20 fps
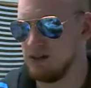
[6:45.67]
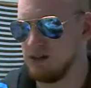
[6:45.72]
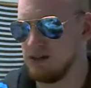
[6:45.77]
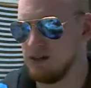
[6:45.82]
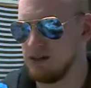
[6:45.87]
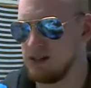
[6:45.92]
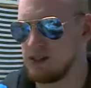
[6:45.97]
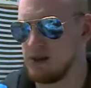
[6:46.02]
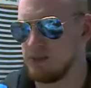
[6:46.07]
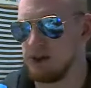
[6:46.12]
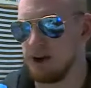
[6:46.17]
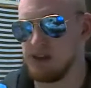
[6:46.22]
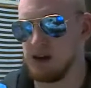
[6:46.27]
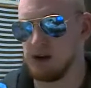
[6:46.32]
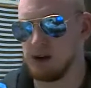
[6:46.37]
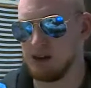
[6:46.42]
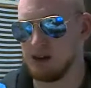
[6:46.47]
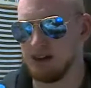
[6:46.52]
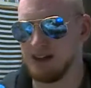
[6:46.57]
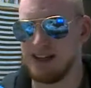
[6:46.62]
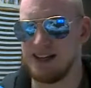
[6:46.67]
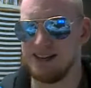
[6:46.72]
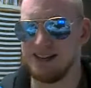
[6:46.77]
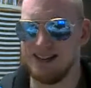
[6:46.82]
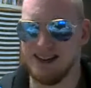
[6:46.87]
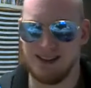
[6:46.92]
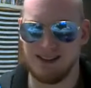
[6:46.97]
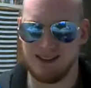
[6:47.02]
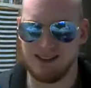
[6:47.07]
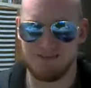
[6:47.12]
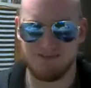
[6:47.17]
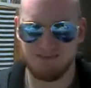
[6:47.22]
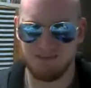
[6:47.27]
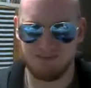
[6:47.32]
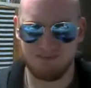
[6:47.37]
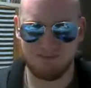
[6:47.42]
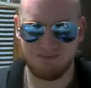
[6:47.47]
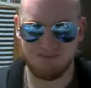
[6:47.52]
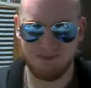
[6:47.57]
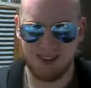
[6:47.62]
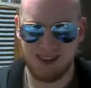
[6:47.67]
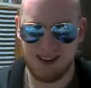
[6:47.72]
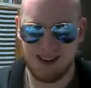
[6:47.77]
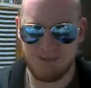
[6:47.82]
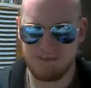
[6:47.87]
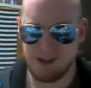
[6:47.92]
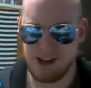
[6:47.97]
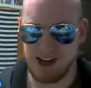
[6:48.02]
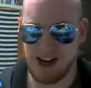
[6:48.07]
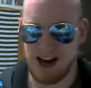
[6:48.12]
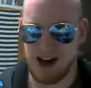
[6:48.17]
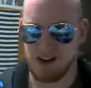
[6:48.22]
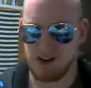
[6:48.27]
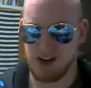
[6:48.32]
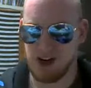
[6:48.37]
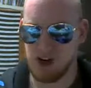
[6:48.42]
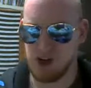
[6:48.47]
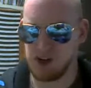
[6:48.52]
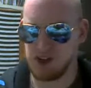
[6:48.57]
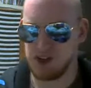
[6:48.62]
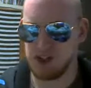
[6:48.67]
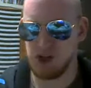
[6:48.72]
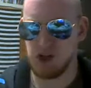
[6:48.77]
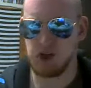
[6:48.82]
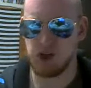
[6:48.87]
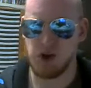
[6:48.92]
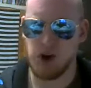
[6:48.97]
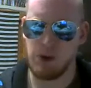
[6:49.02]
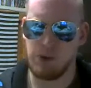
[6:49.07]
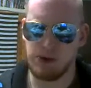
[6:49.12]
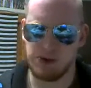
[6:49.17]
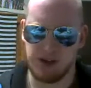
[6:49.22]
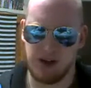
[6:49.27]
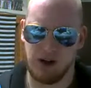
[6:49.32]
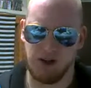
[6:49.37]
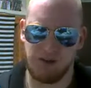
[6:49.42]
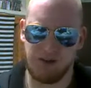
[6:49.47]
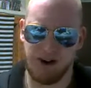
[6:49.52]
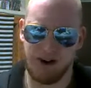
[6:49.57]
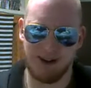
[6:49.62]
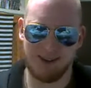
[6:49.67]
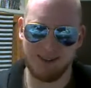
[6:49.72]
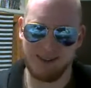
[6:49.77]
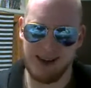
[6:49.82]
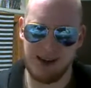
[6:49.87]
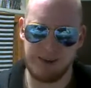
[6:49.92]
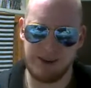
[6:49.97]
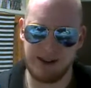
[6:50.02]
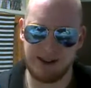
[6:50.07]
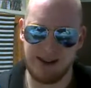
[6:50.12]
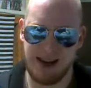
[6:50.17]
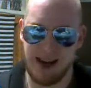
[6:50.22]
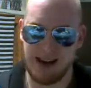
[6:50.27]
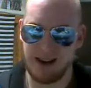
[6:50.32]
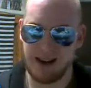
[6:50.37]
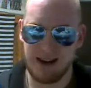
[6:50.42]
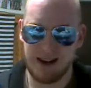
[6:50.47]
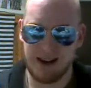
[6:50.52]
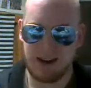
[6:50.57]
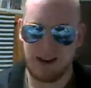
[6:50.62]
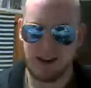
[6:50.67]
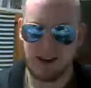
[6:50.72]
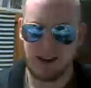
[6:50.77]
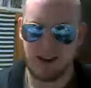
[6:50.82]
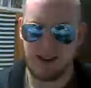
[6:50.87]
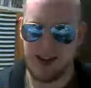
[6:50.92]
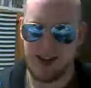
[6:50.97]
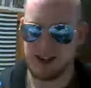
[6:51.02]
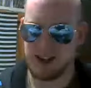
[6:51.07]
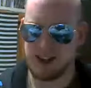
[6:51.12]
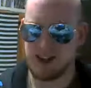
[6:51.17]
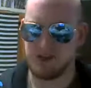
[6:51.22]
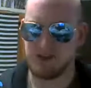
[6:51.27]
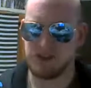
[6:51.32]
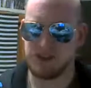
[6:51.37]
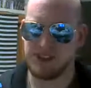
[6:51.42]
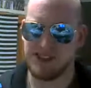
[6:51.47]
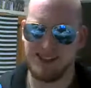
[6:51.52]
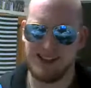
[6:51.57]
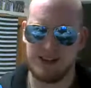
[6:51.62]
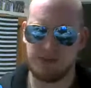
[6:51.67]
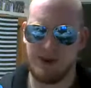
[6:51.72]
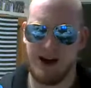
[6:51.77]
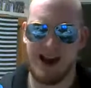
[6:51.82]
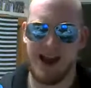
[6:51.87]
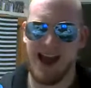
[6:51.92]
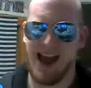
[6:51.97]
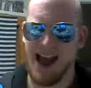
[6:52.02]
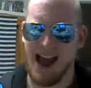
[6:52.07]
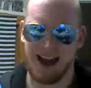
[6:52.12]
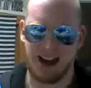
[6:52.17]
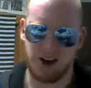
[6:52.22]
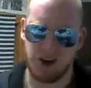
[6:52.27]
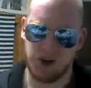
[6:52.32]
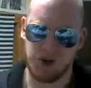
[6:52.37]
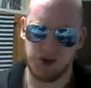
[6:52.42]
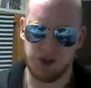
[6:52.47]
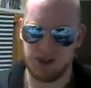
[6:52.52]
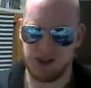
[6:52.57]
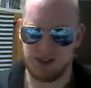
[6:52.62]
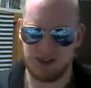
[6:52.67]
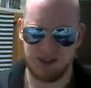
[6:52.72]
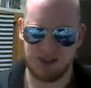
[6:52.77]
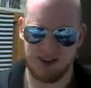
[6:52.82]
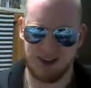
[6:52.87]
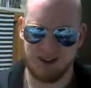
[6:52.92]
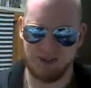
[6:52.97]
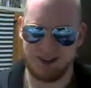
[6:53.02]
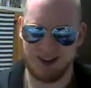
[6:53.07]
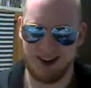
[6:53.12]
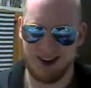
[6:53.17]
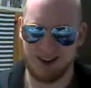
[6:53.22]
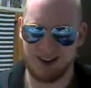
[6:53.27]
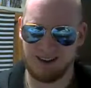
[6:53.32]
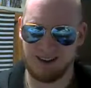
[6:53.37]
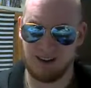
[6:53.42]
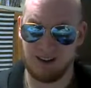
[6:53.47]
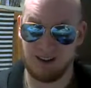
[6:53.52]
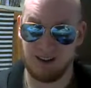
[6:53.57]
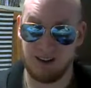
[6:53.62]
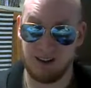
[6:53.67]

something else that leaked it. But now there's YouTubers out there claiming that stuff was leaked by hackers. I'm like,